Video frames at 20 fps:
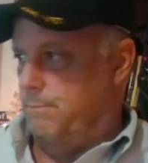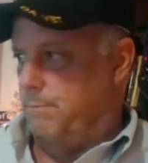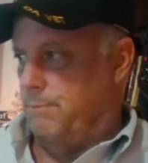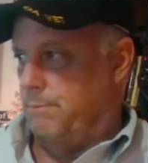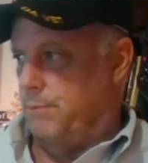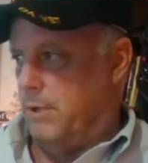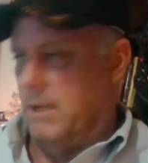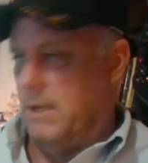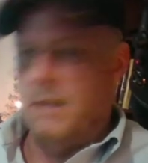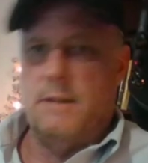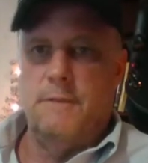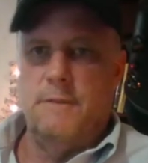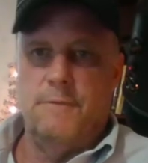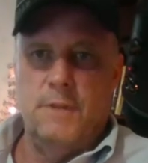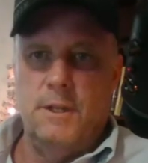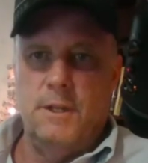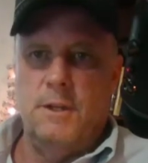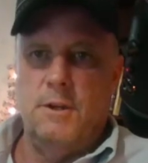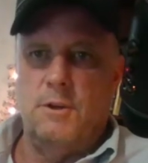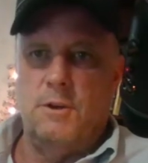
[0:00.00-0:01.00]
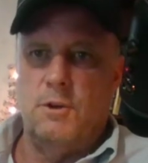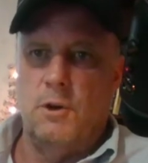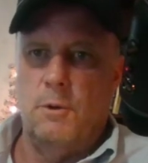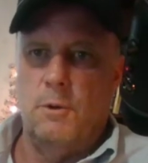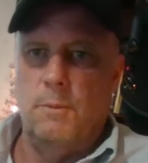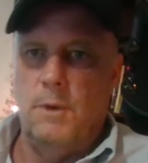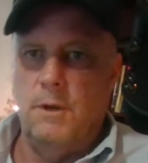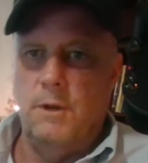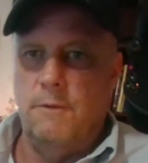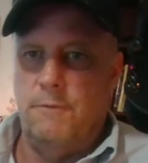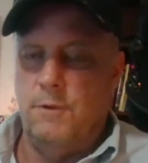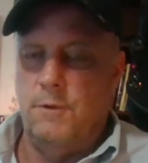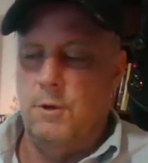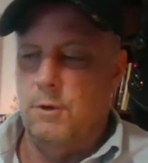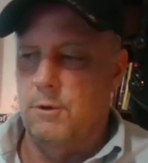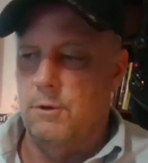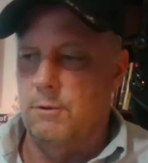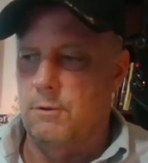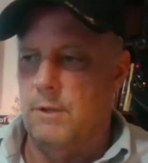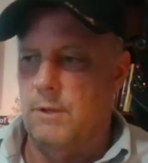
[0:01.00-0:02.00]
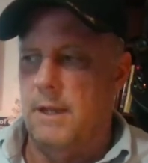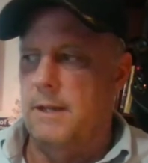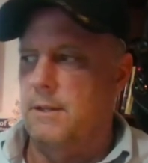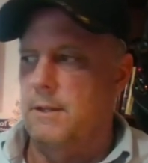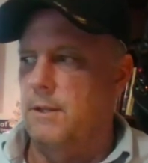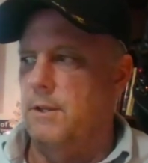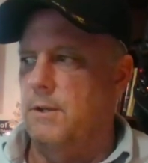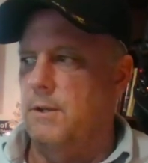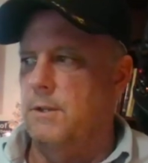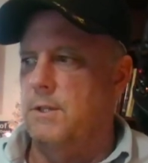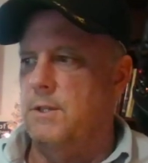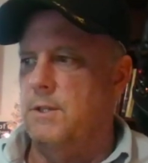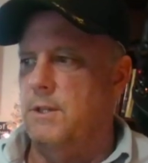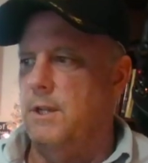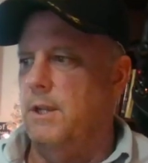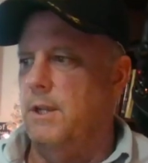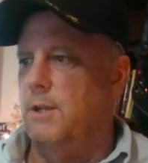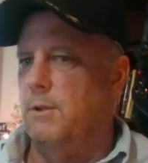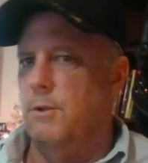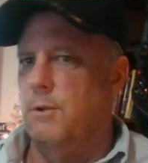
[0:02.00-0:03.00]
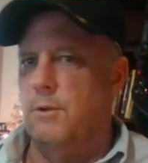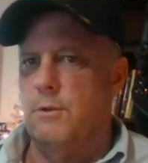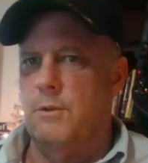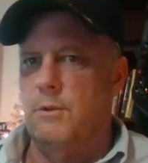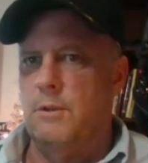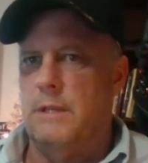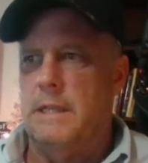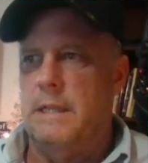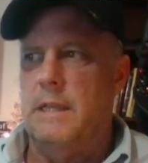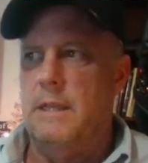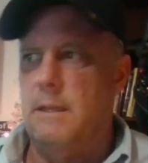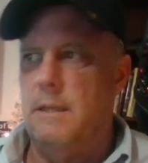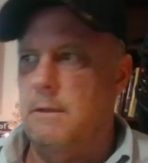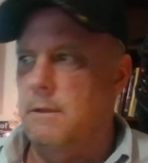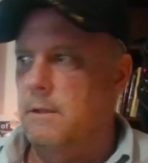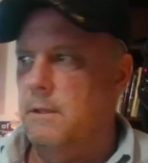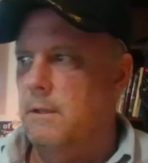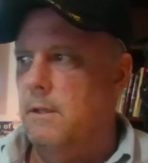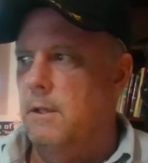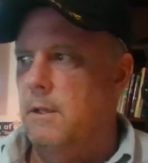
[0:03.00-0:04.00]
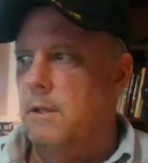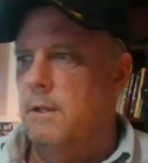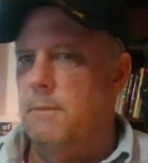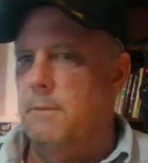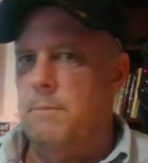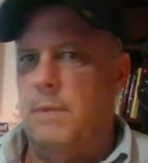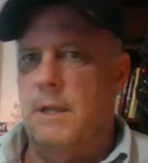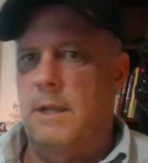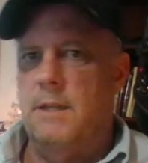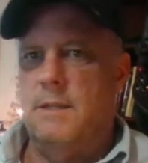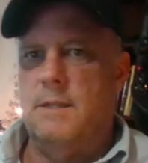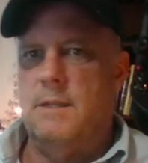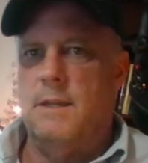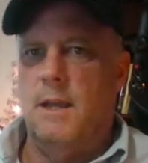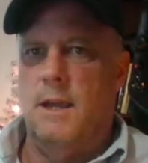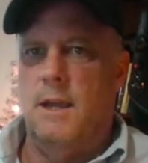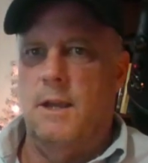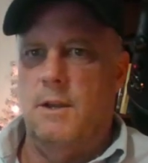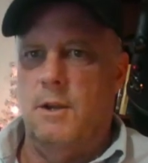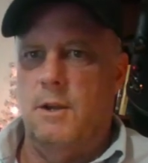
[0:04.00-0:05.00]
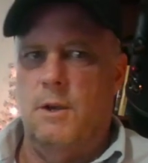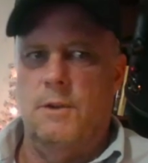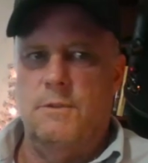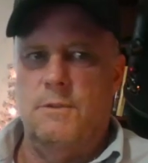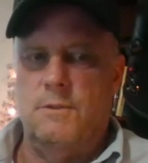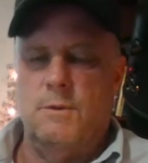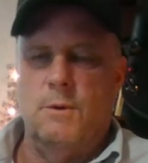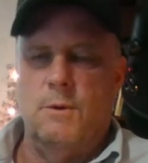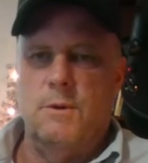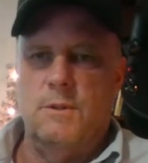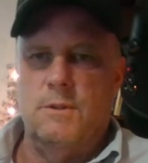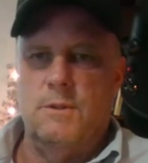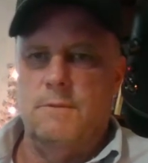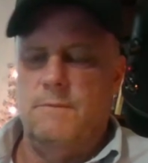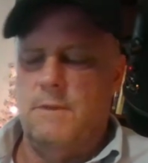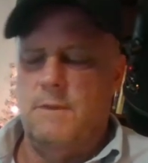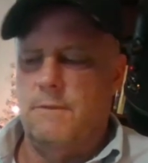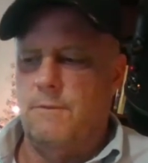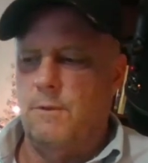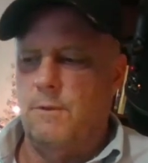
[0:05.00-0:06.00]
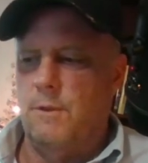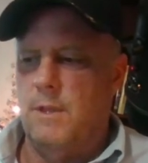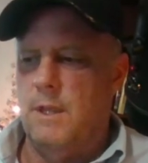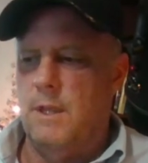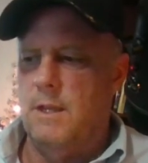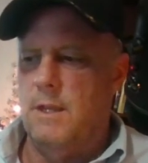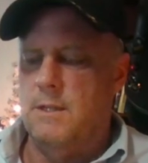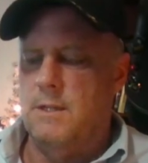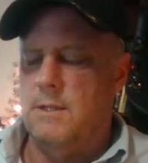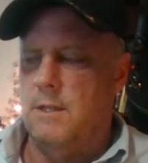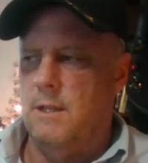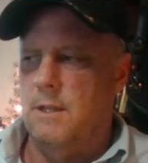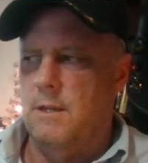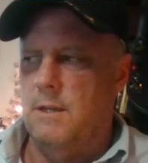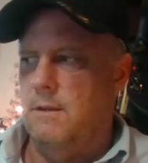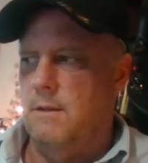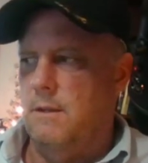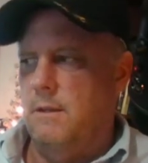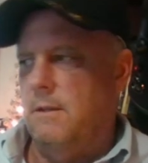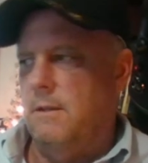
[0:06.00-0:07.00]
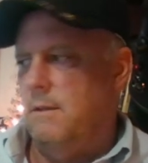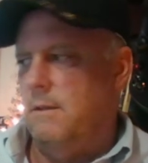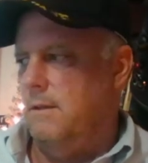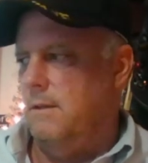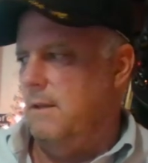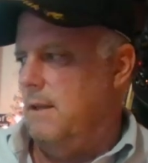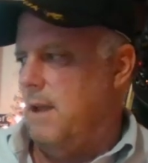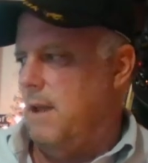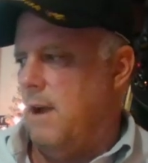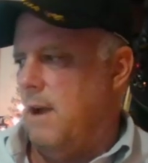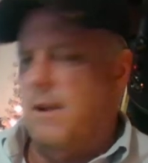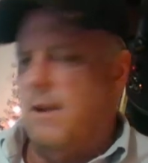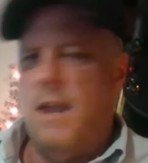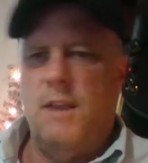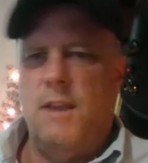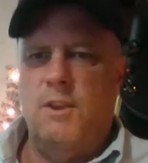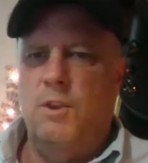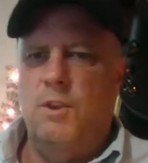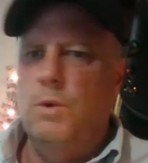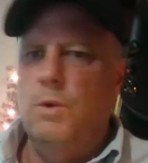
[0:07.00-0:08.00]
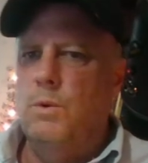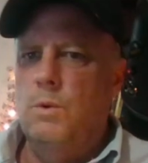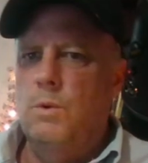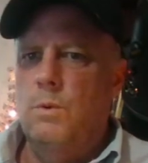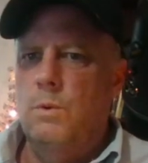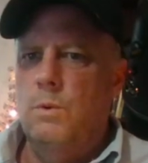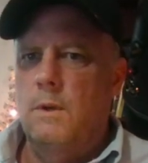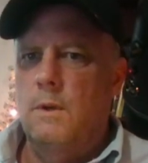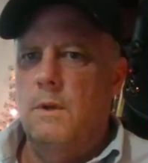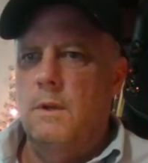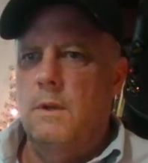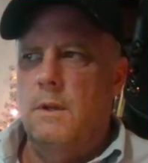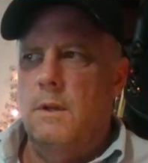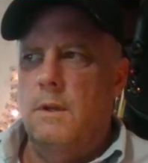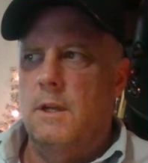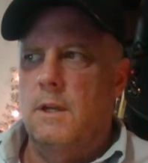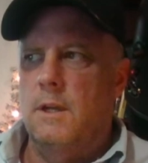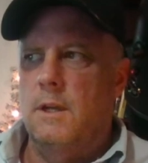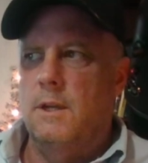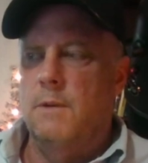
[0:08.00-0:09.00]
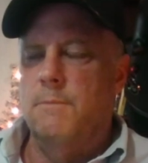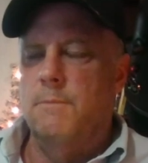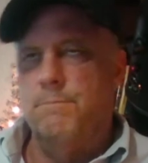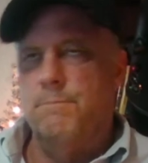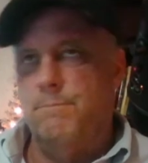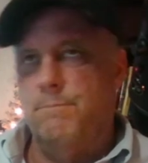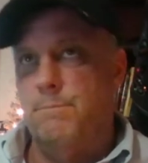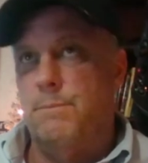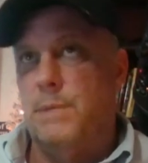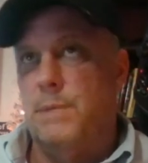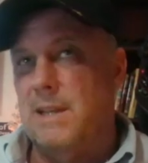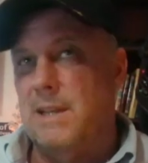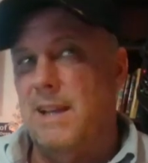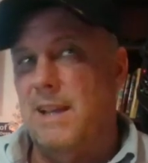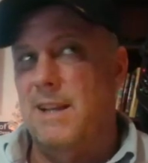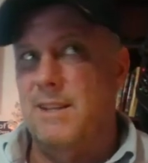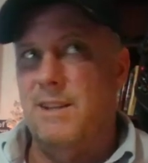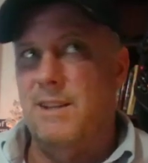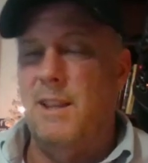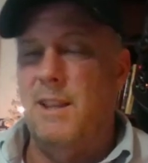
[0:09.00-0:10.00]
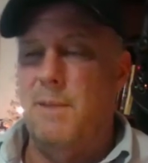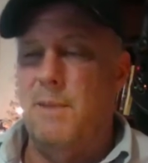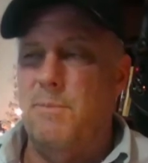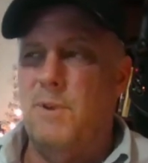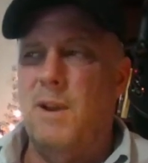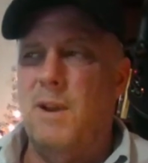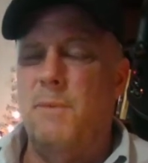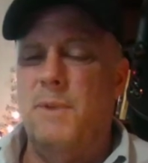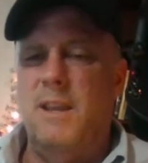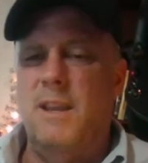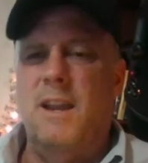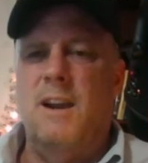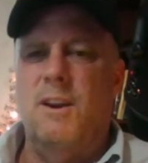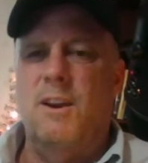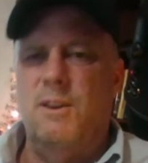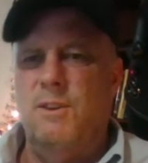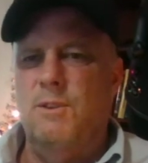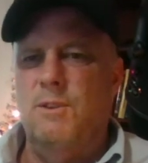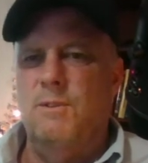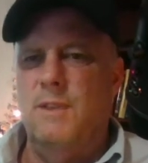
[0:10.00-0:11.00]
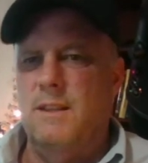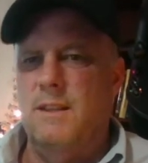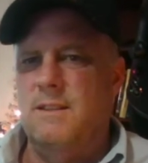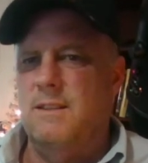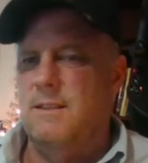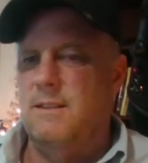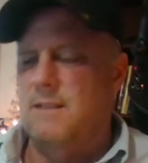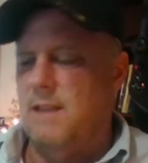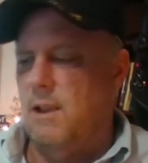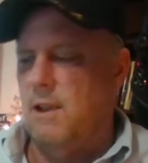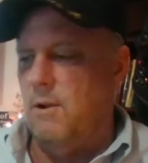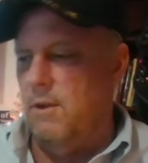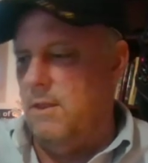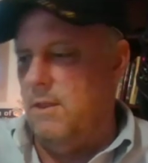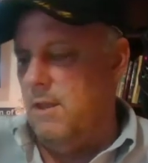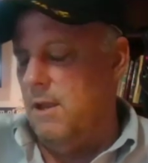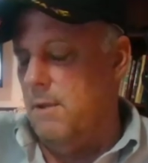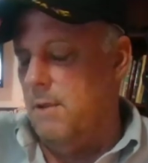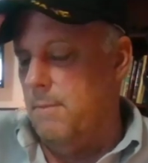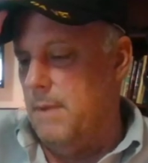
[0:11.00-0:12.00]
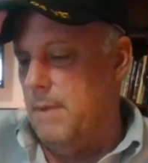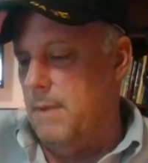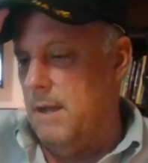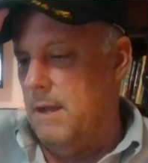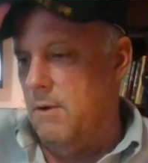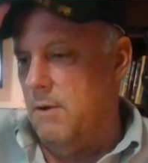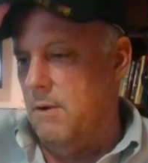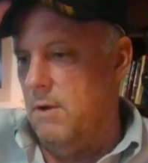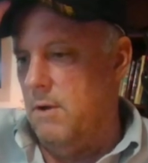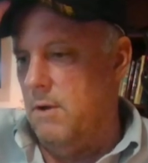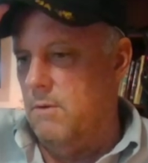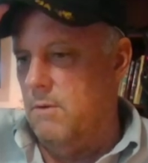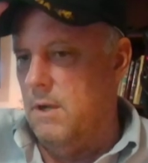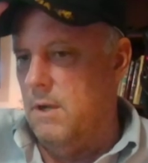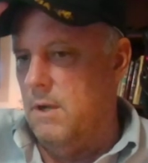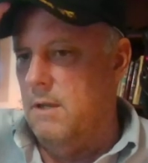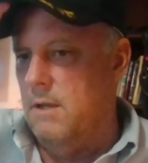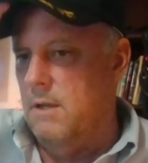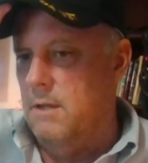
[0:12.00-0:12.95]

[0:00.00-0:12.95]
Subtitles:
predictively determine if you're likely to steal or leak based on all sorts of different things that are not you, but actually they probably are you. That's the scary thing about it, right?